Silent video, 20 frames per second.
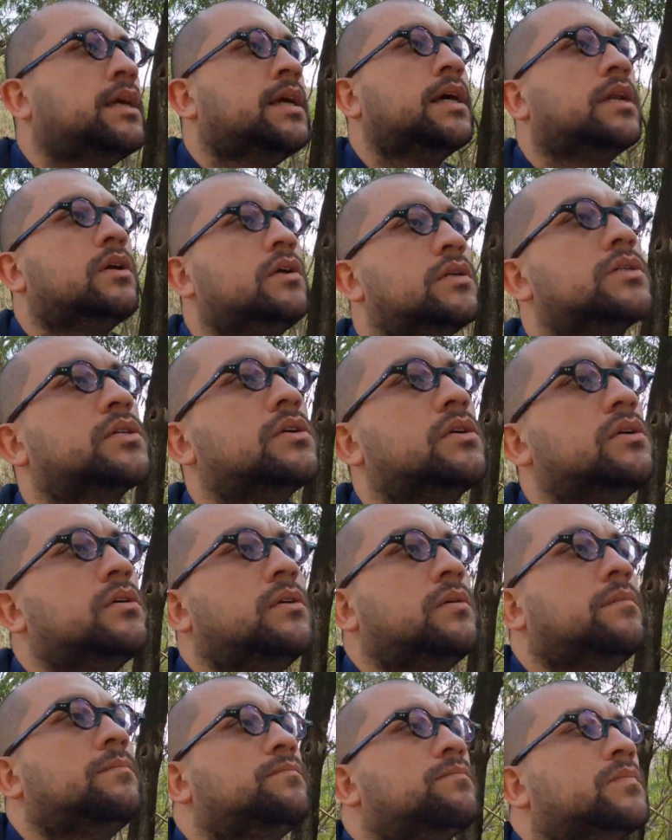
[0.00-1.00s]
And also
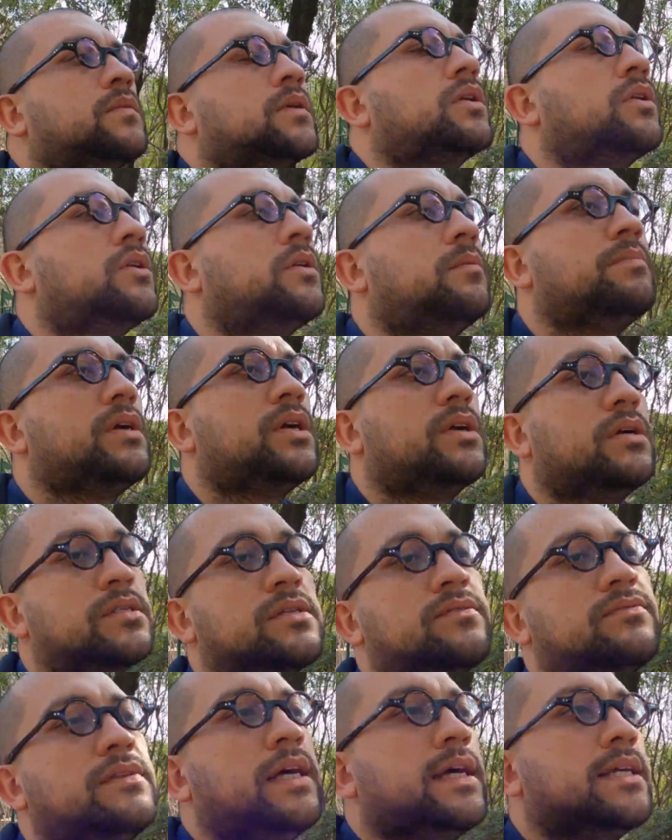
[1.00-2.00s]
because
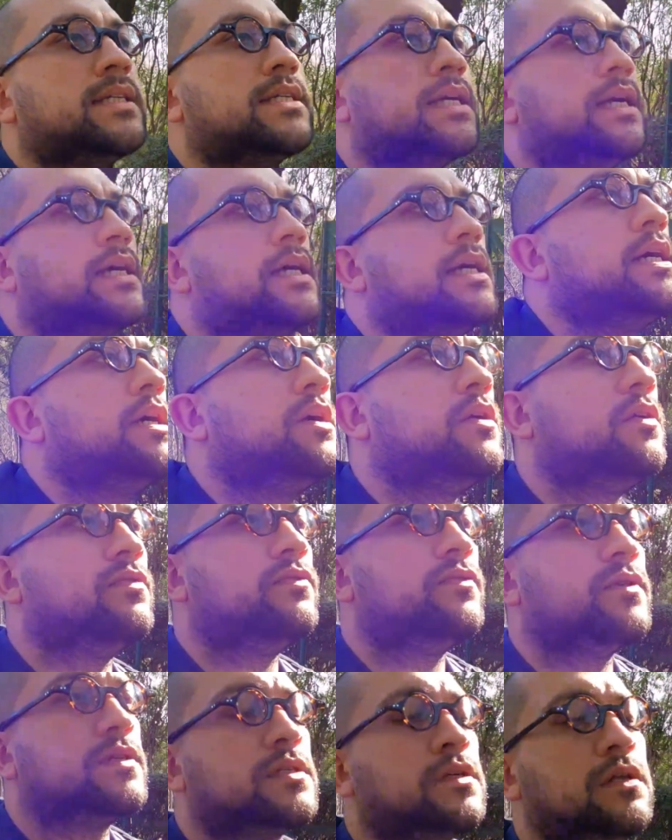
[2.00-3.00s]
of that, Shanghai
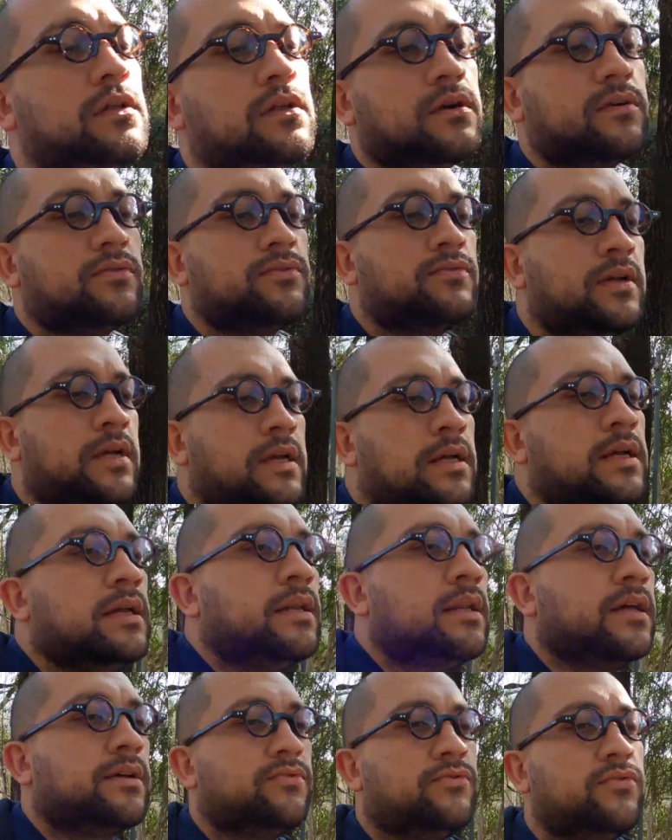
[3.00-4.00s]
offers a lot of
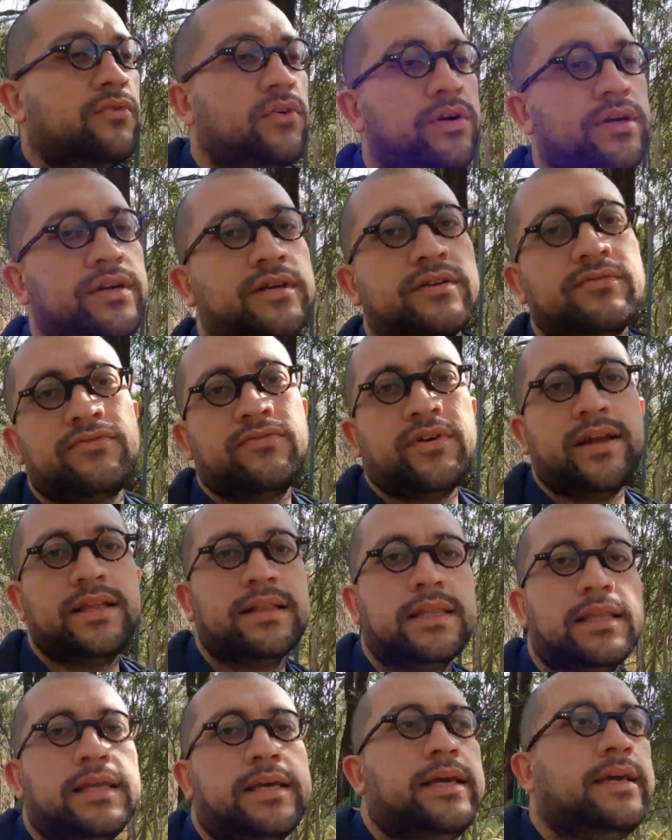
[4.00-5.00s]
foreigner
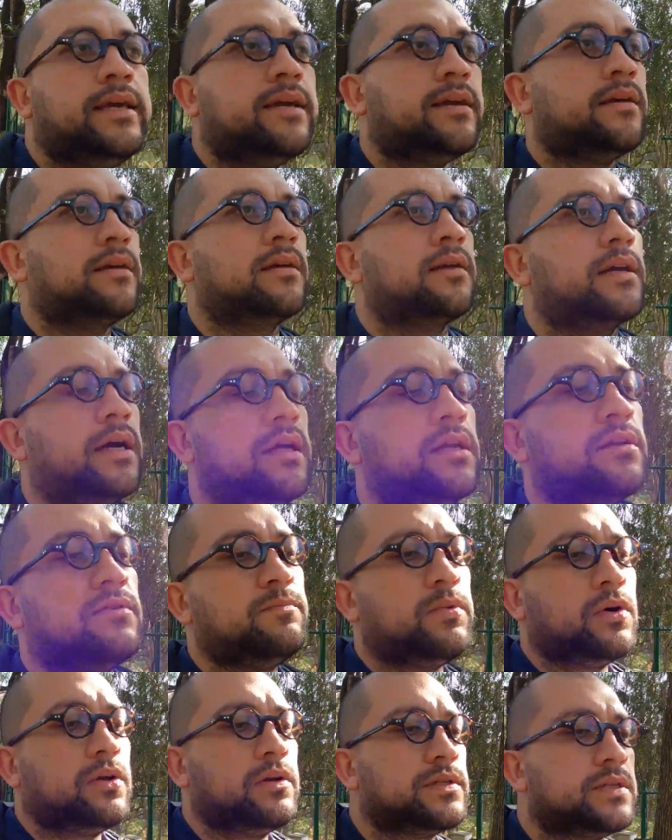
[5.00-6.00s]
friendly kind of
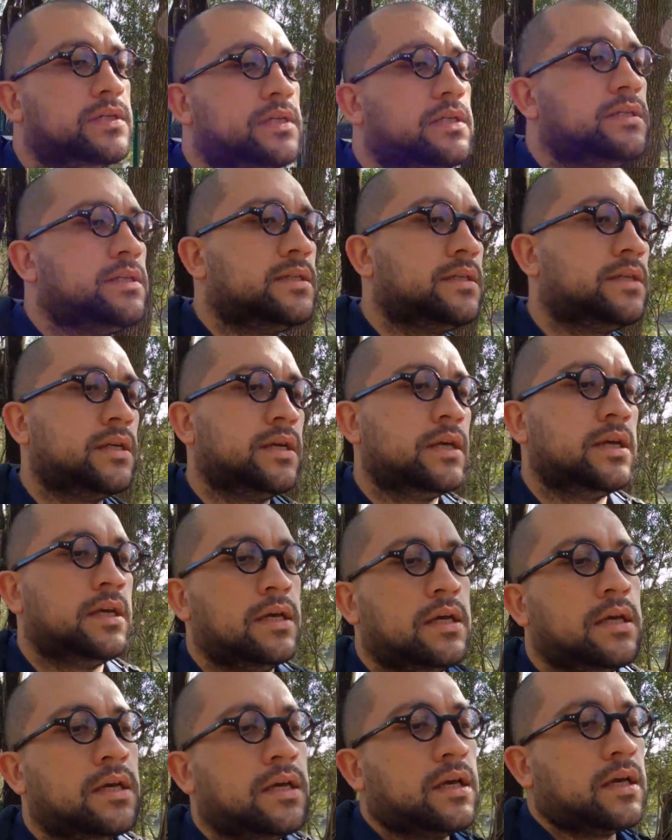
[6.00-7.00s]
policies,
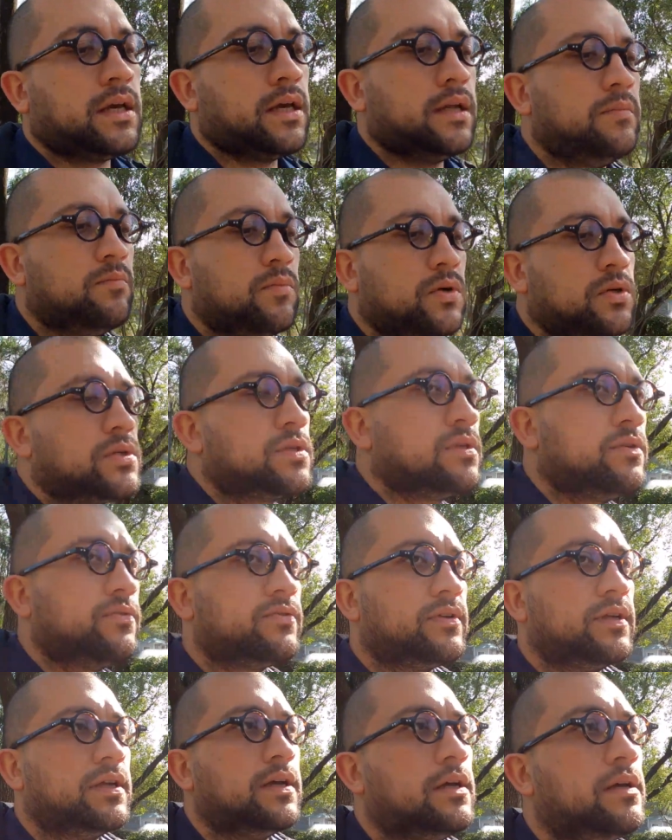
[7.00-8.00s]
and most of
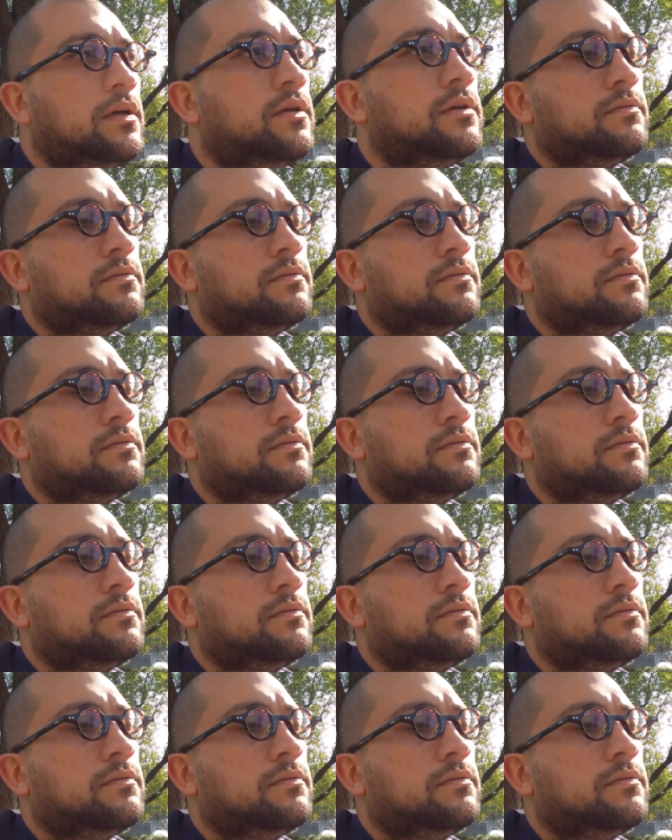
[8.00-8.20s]
the